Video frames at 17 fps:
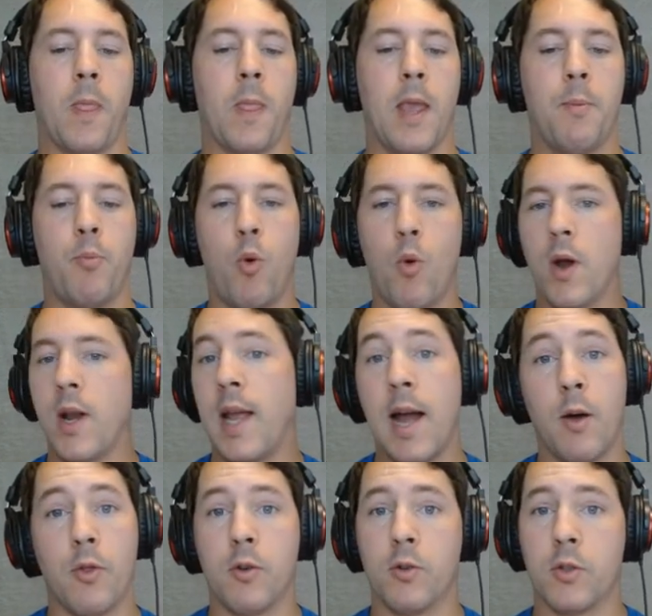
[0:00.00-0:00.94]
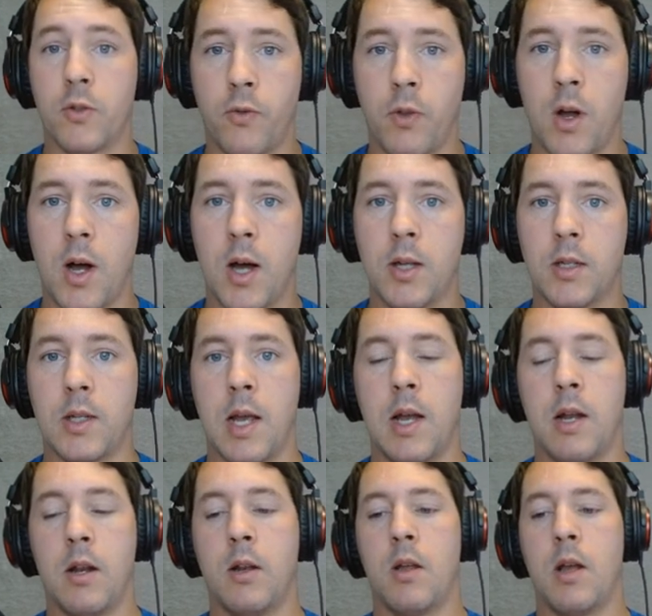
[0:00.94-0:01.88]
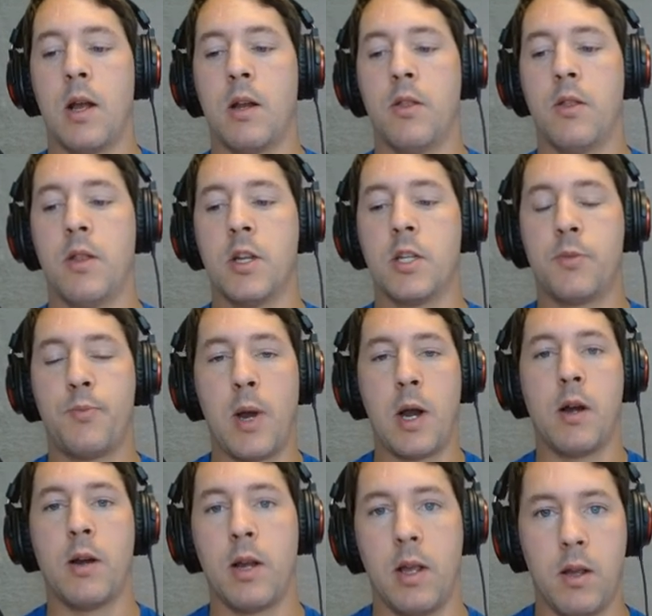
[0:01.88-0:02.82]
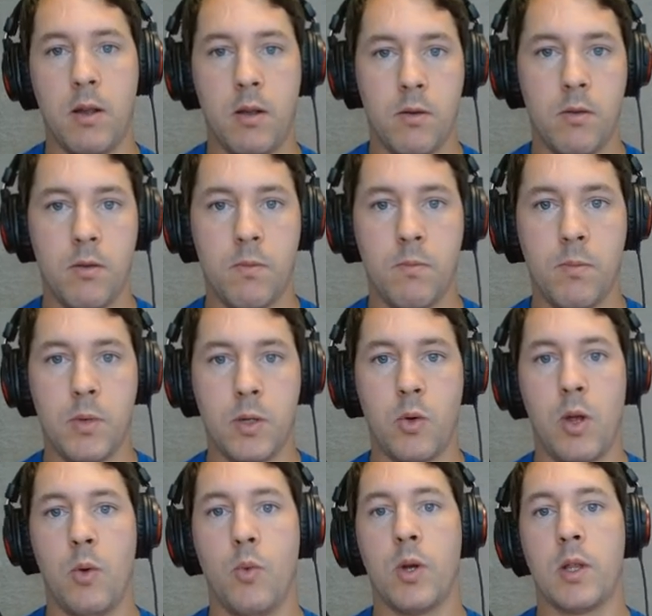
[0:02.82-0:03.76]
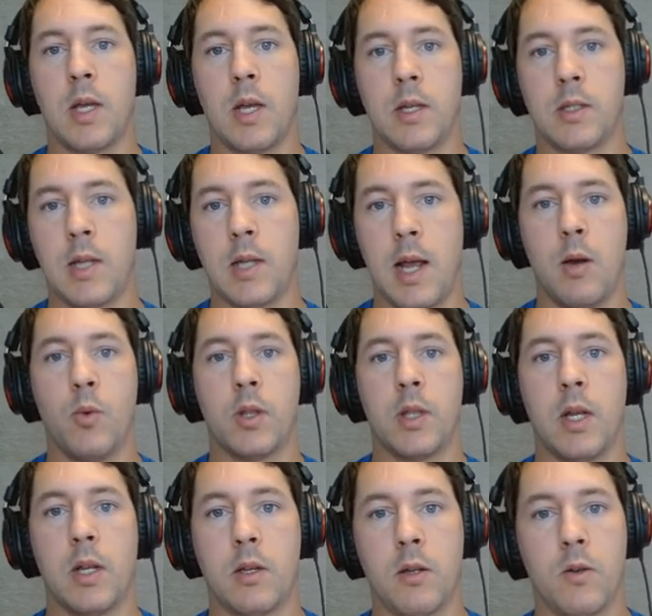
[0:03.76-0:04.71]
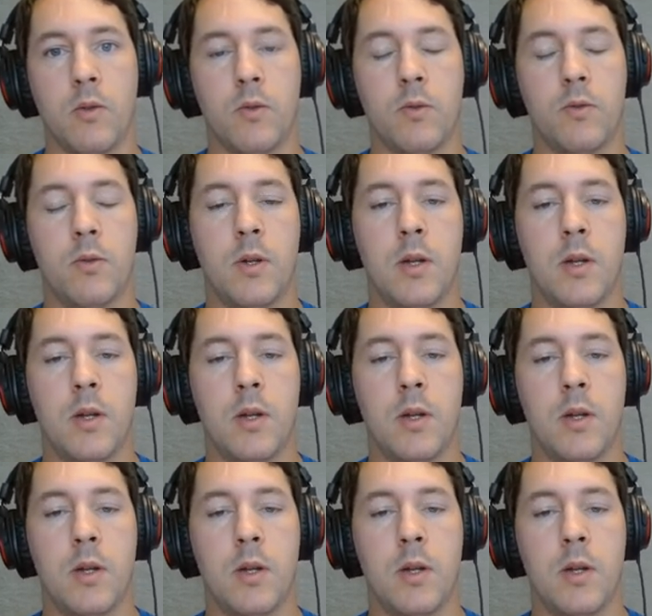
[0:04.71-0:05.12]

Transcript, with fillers: in pointing out those flaws and the disparity between what they say and what they do.